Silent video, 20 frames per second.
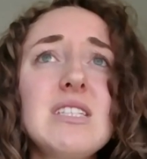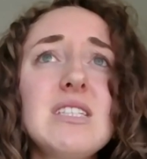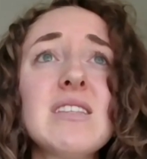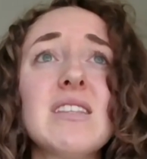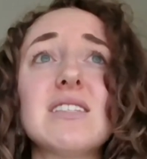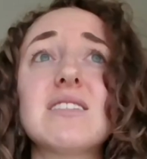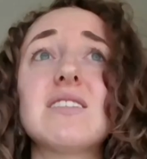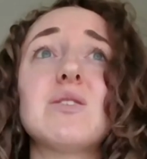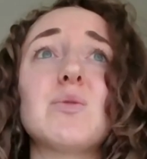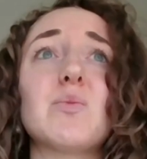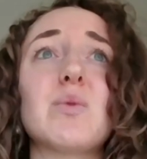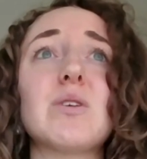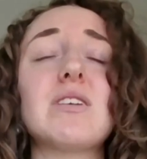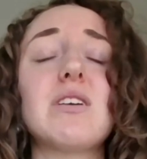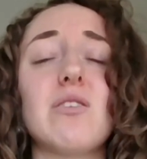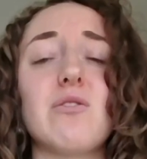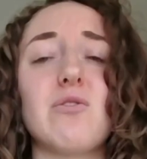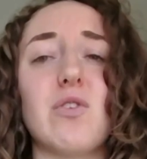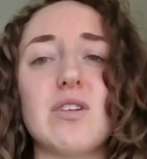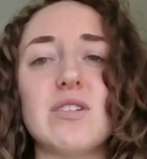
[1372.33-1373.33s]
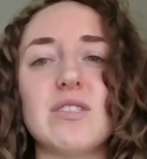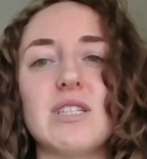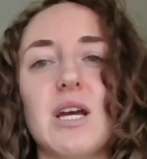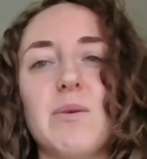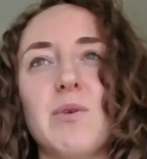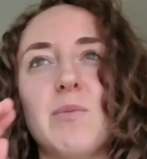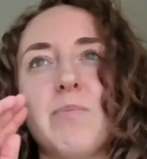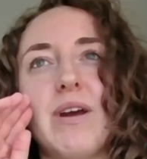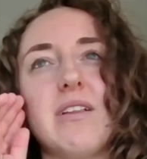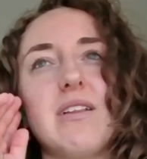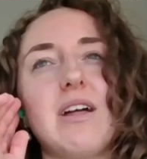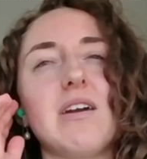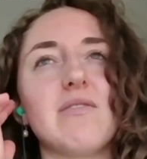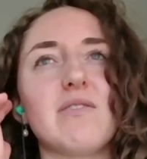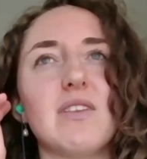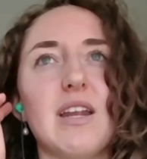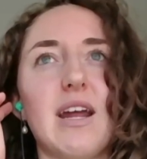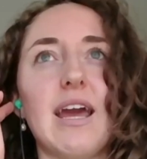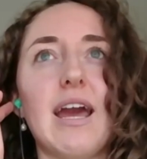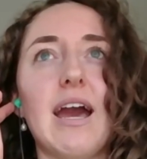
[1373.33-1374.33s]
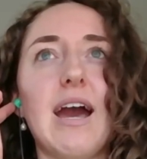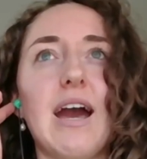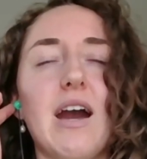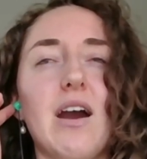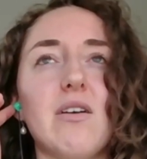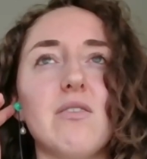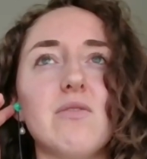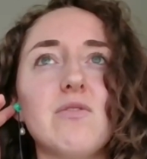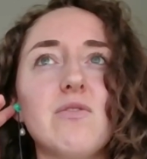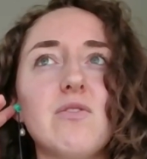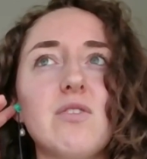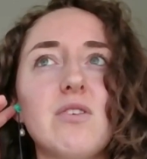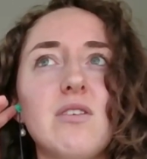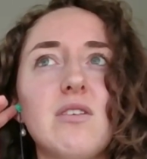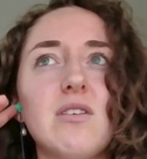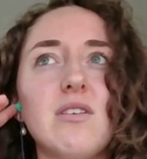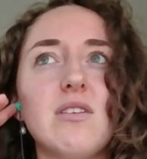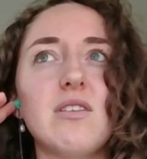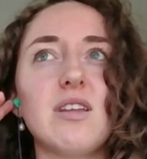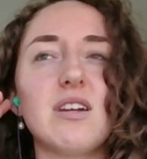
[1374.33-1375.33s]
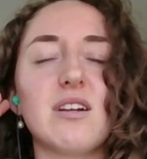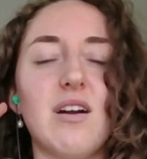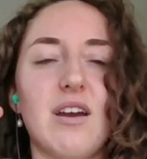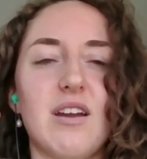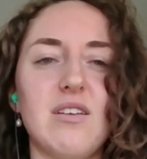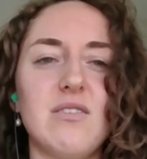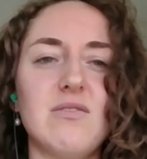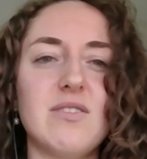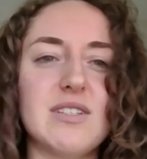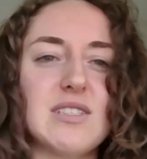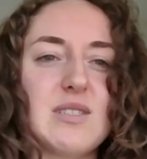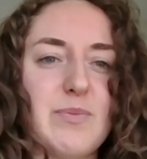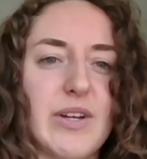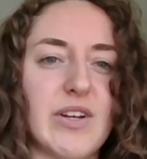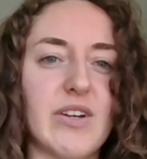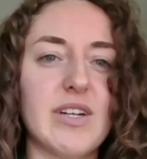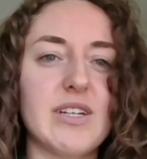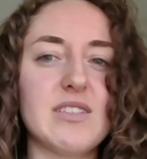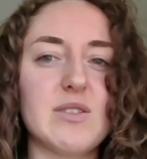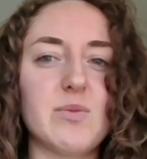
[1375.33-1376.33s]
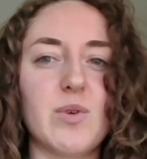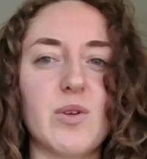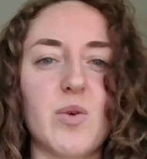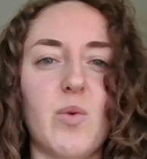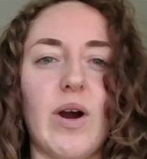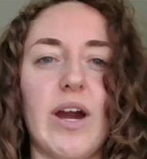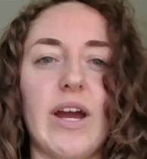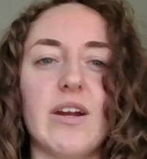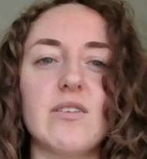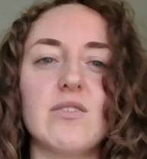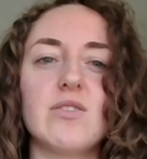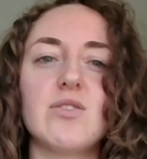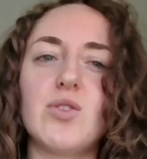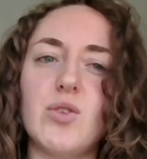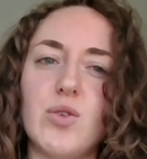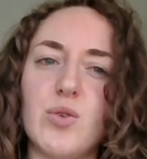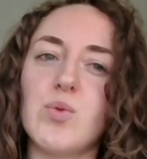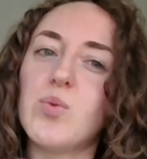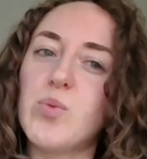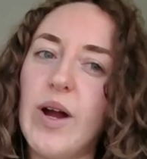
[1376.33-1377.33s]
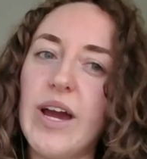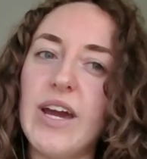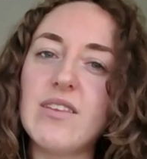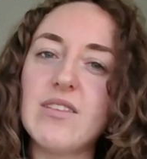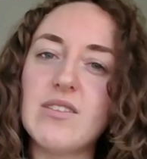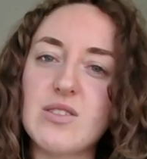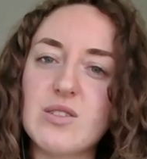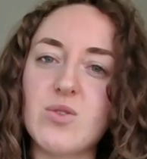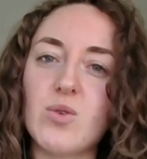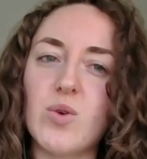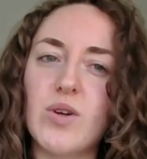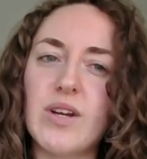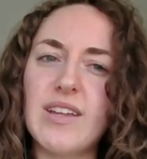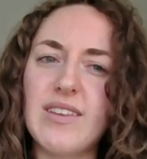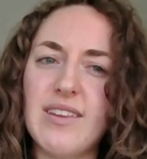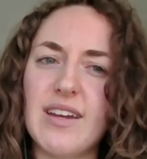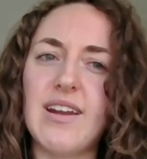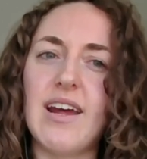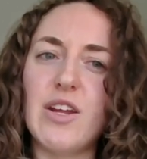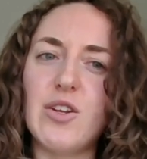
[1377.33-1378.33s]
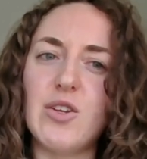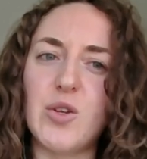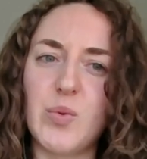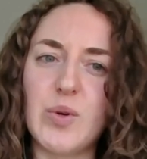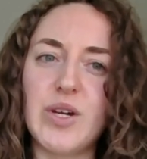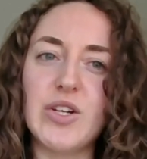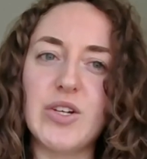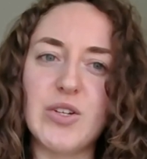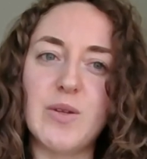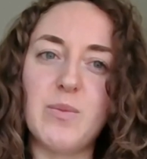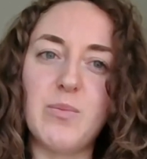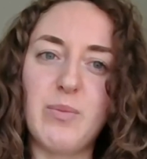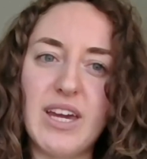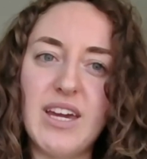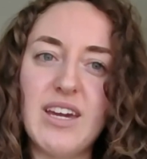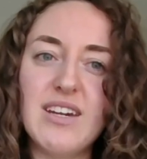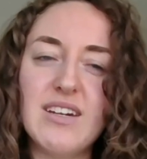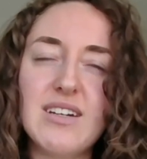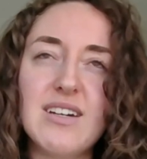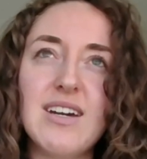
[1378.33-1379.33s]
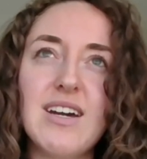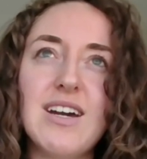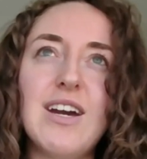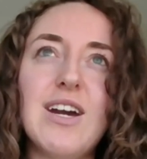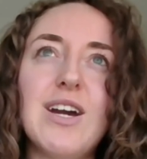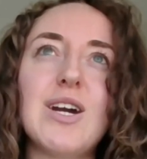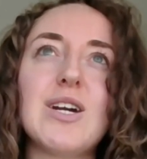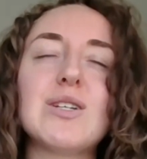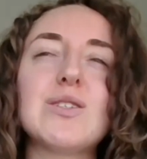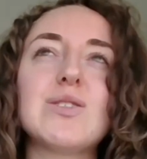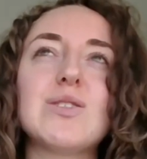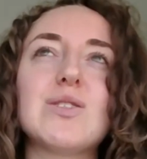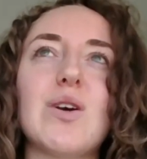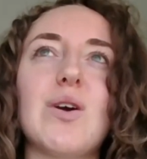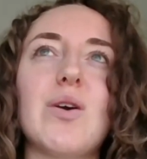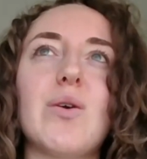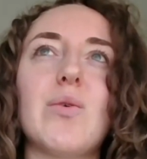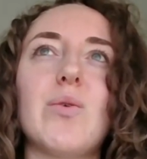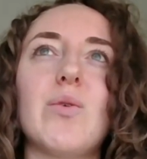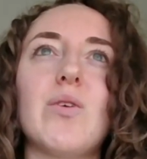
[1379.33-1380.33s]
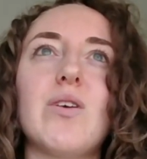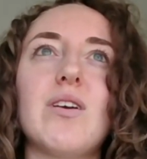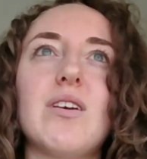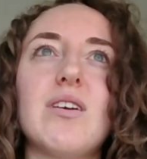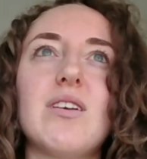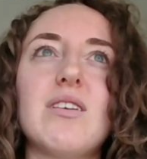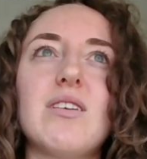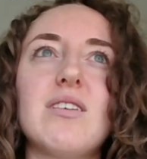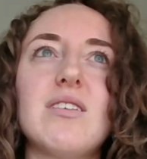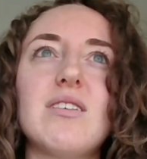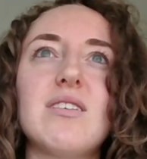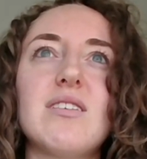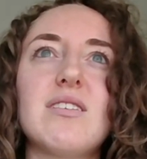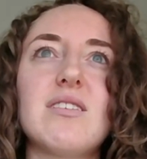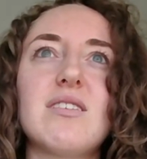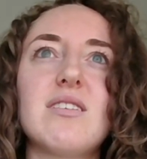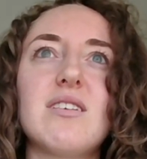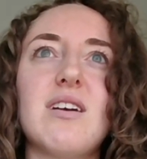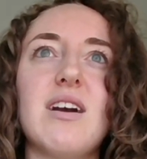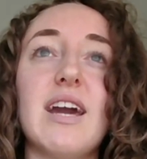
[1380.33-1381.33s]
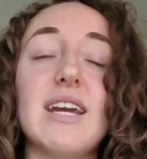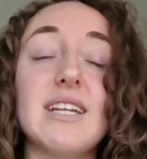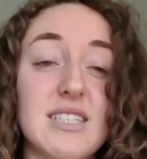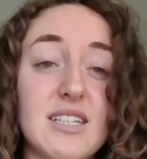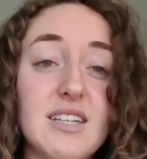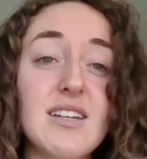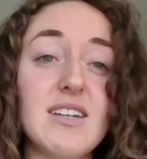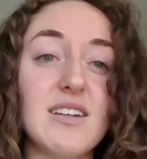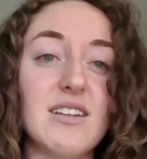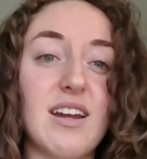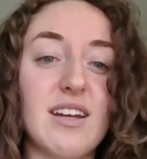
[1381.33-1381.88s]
This is really the first time in my life that I have the kind of experience required to write the story that I knew it could be. So I did.